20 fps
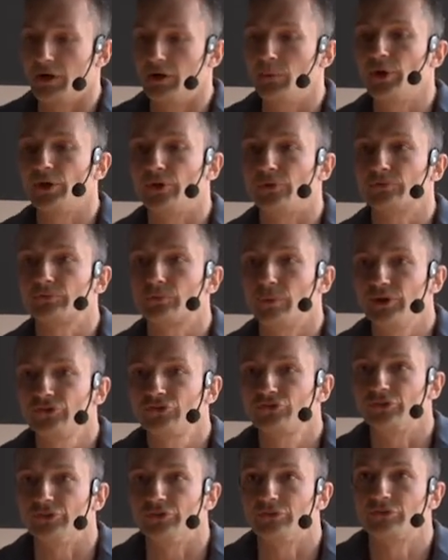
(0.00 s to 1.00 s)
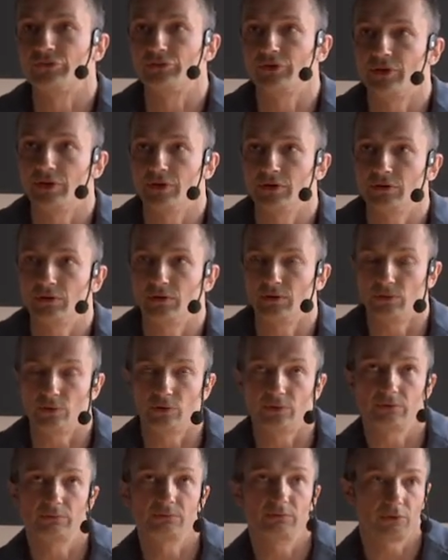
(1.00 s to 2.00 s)
one of questions
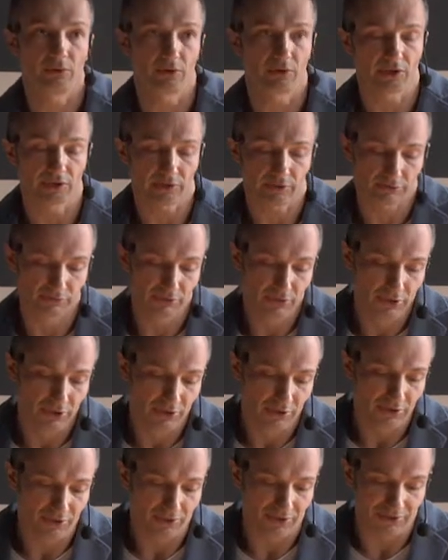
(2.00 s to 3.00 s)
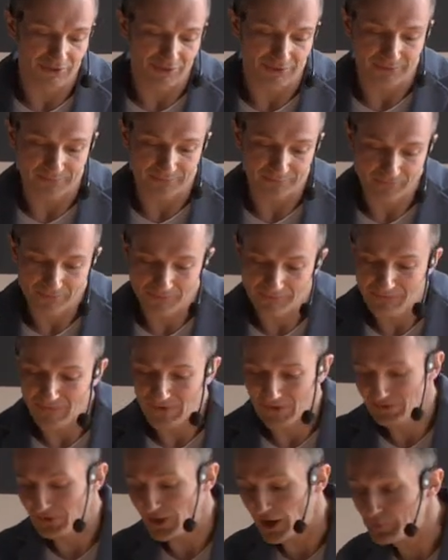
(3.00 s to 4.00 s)
or like
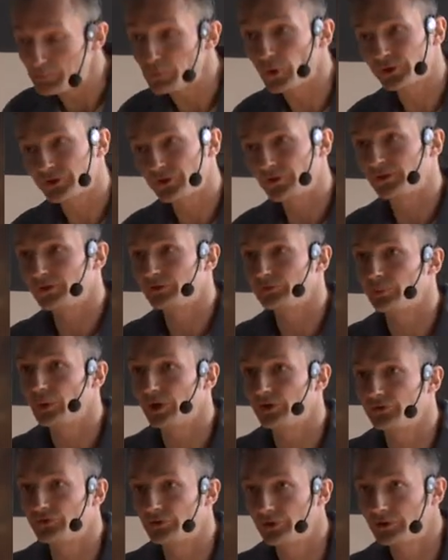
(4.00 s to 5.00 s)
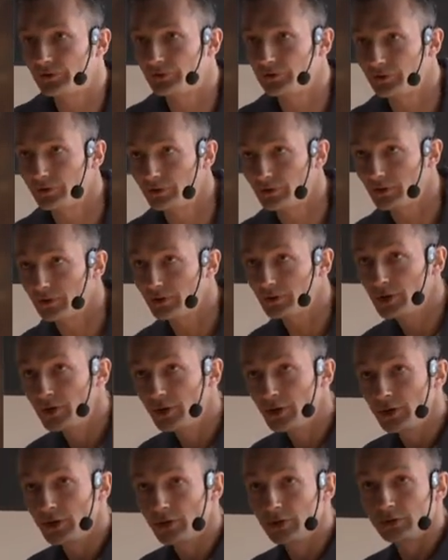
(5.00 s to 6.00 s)
hypothesis was that
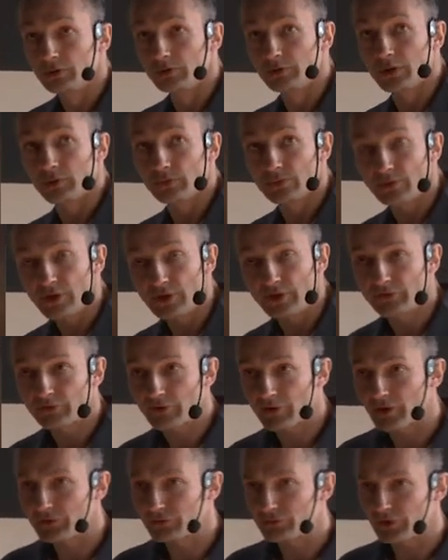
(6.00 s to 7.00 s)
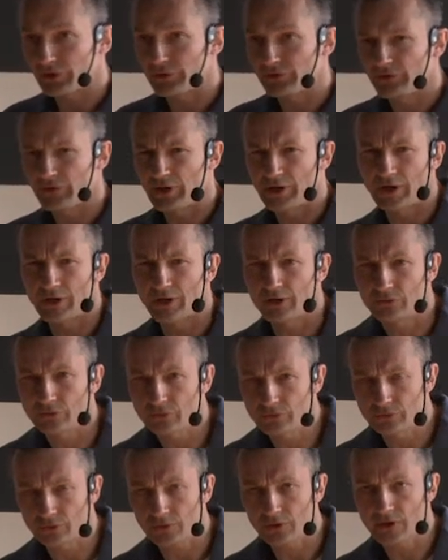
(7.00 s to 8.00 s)
you know, these countries, they
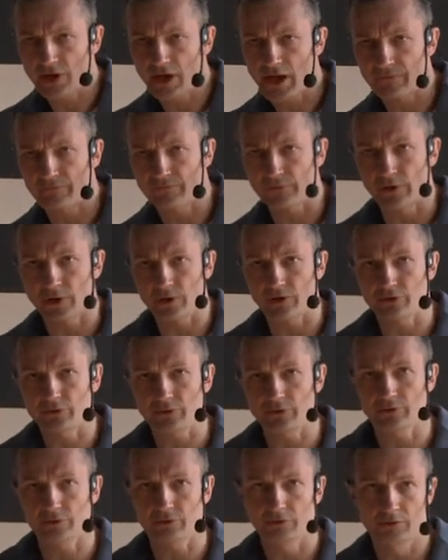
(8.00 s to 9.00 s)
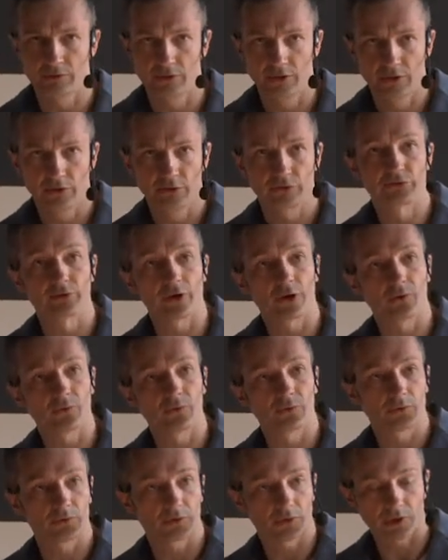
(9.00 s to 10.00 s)
do not have
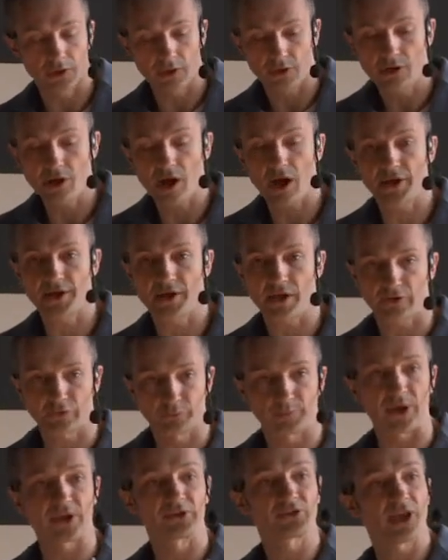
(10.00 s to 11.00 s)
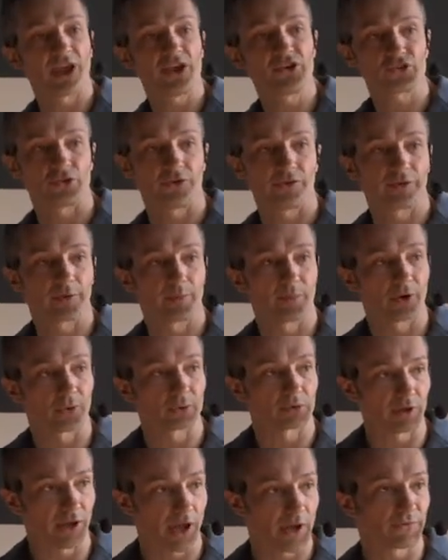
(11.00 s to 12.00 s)
so high expectations
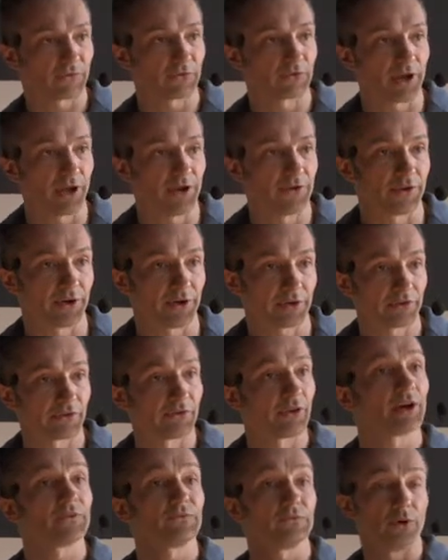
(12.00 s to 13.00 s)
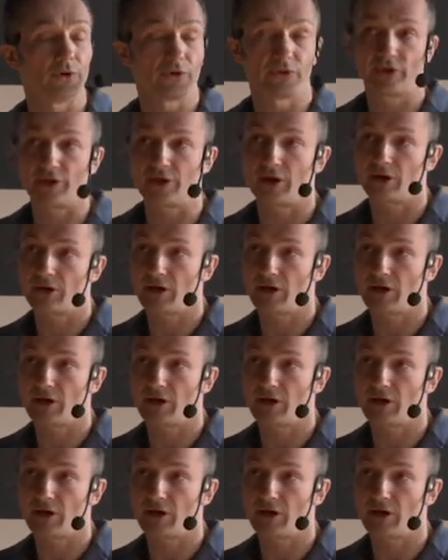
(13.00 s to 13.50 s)
about life standards, therefore they are